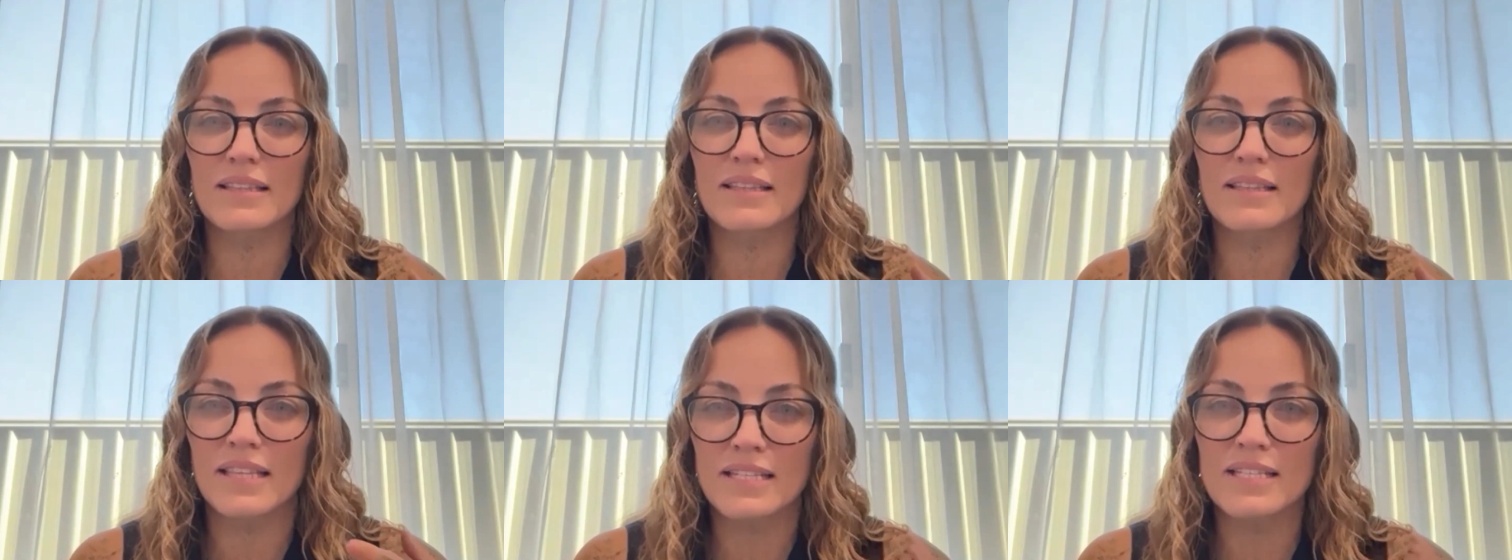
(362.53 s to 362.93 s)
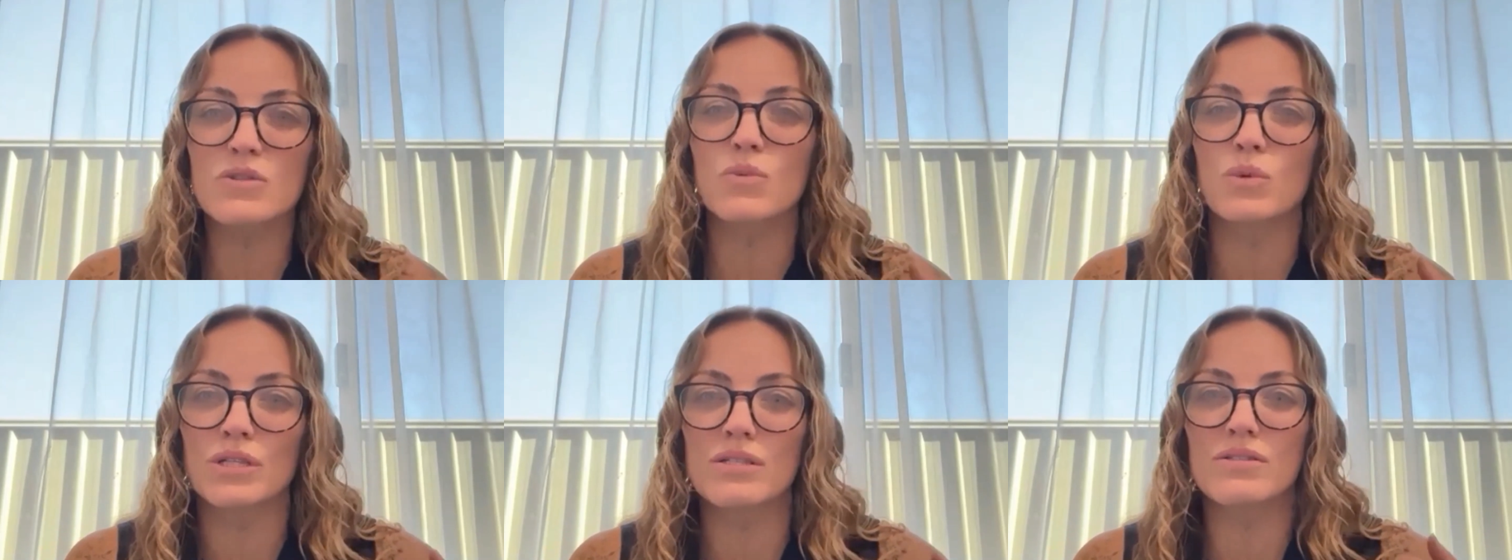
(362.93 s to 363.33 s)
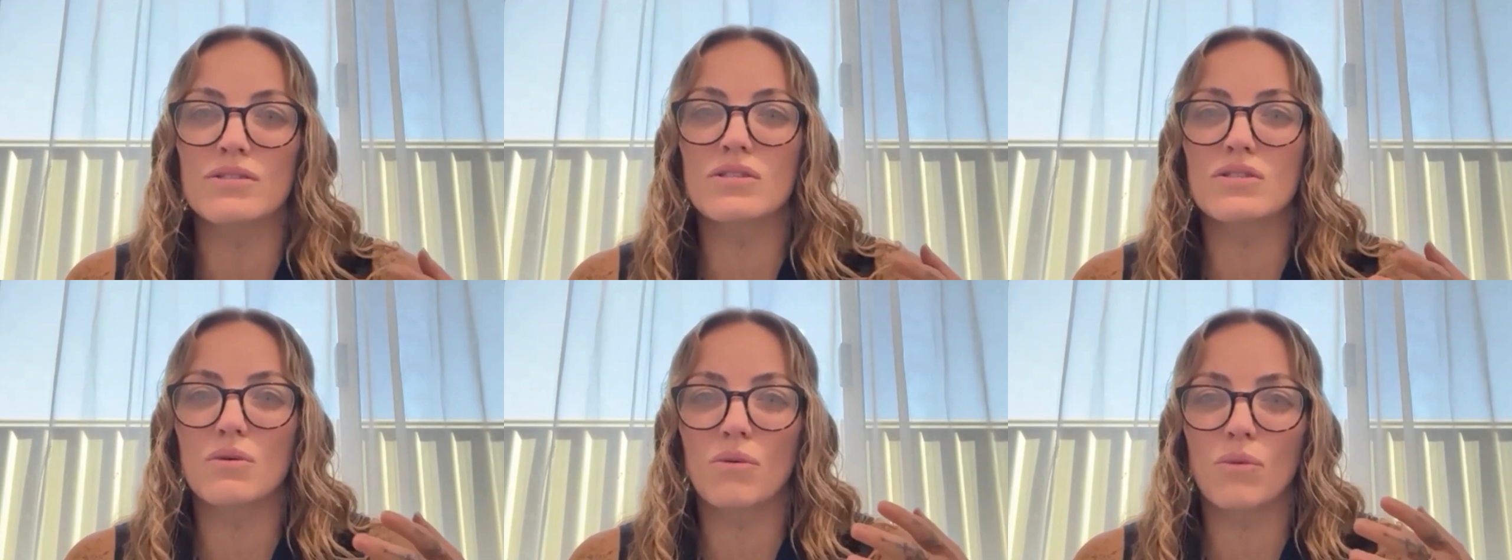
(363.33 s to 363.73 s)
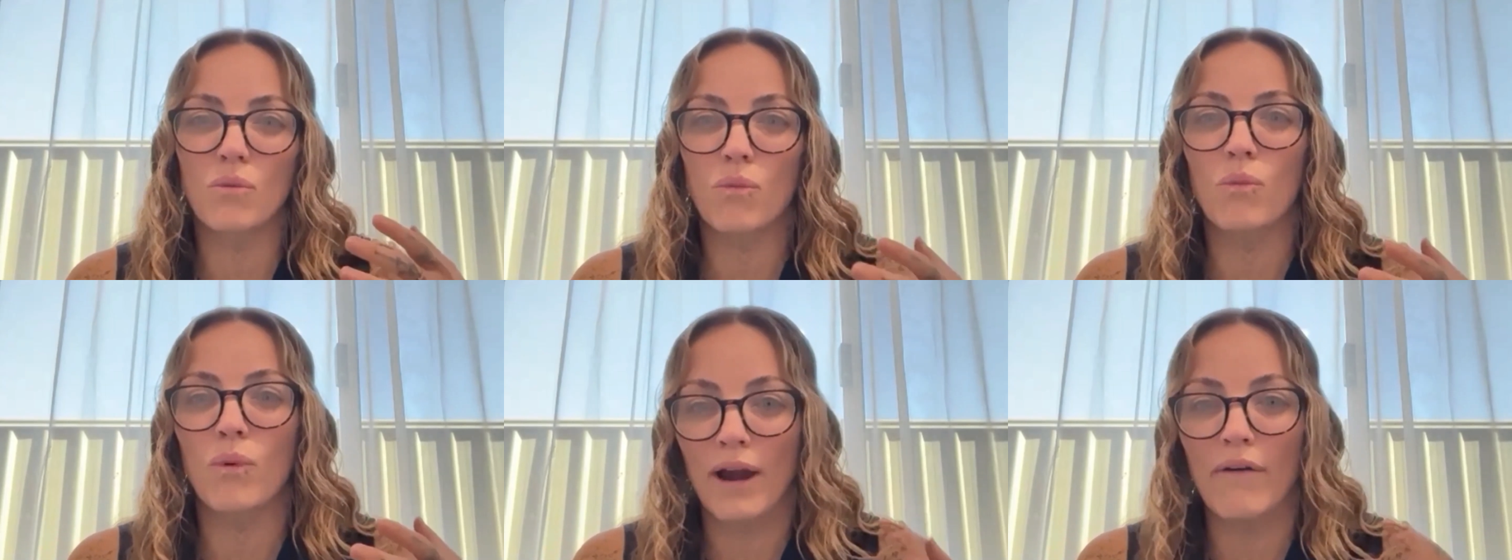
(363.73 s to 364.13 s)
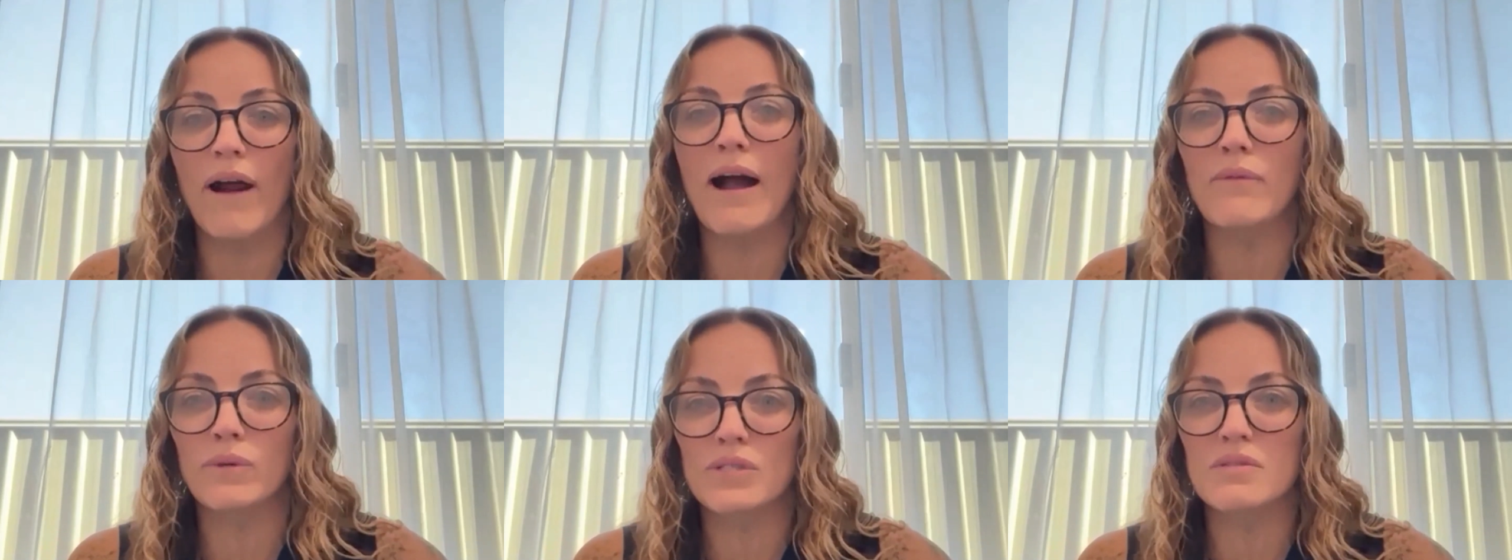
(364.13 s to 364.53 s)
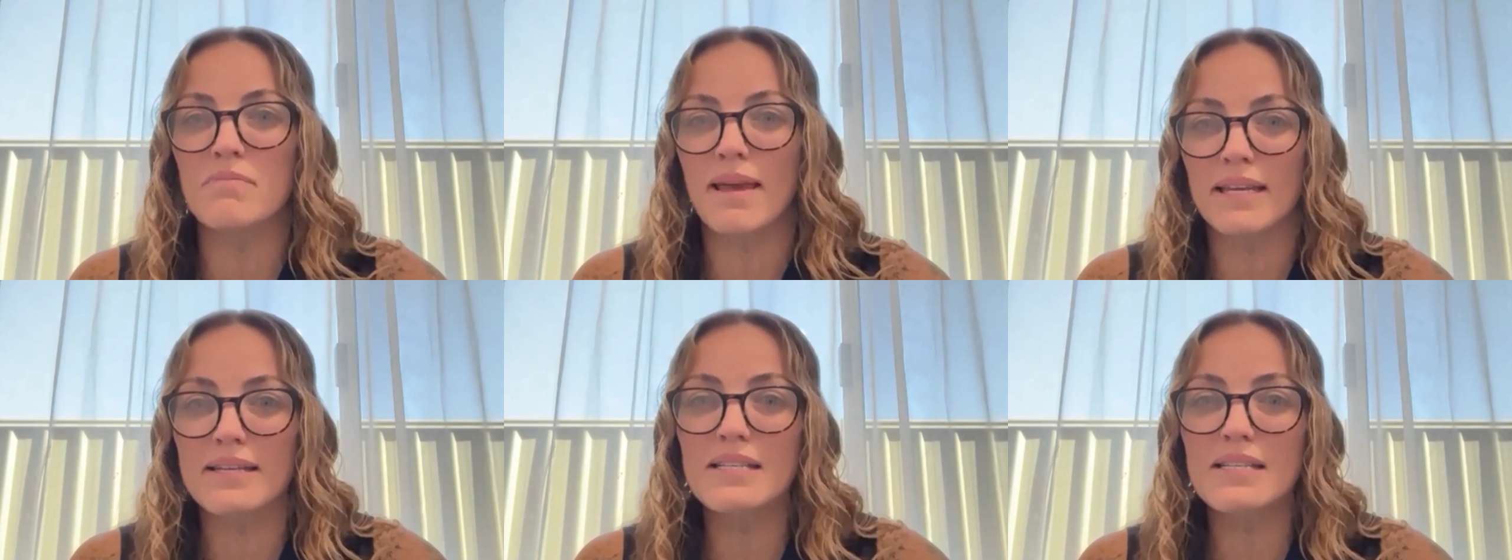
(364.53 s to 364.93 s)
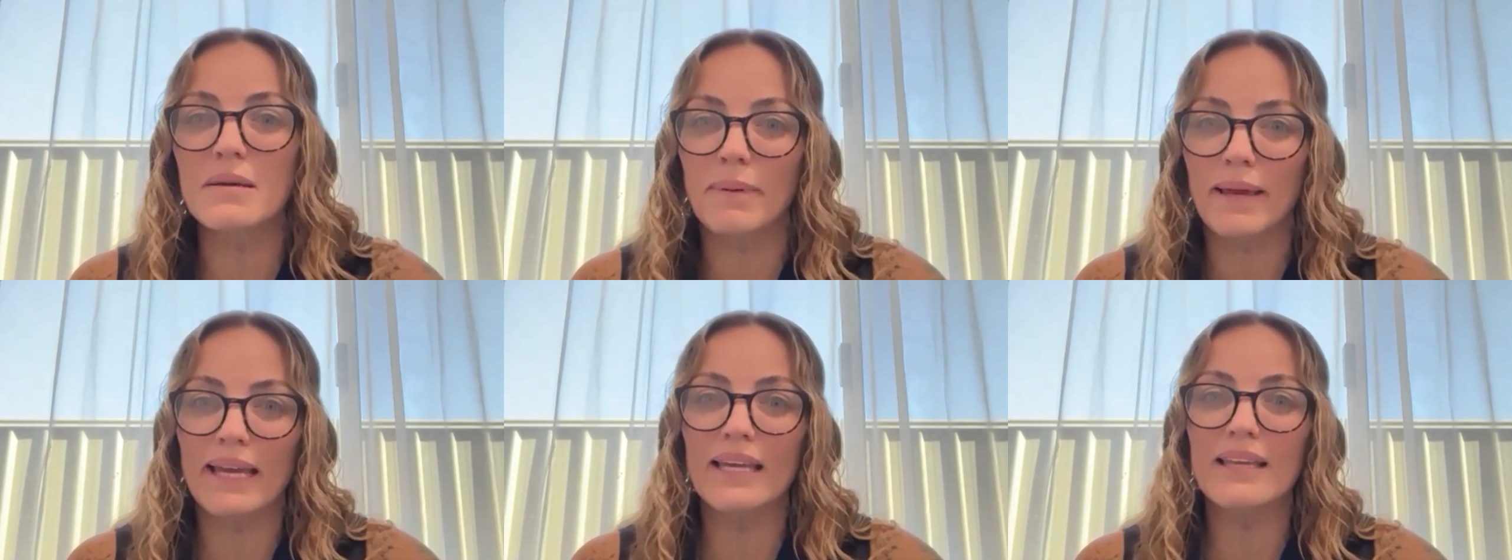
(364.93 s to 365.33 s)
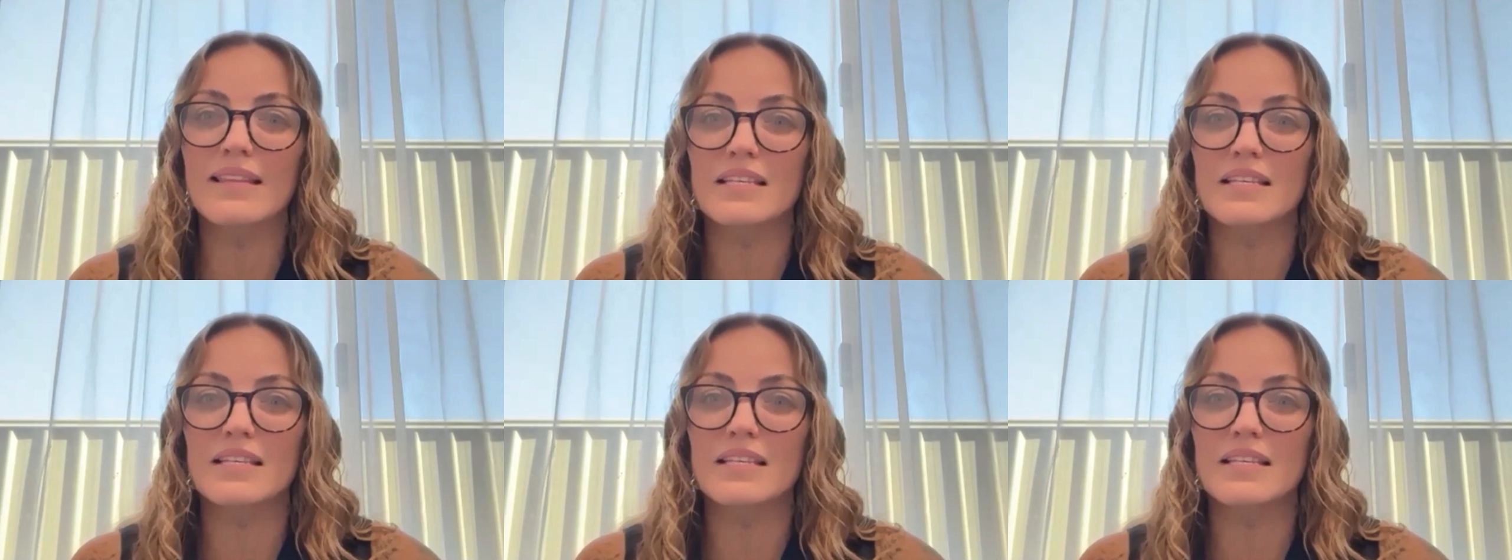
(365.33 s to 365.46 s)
this was where I was meant to be.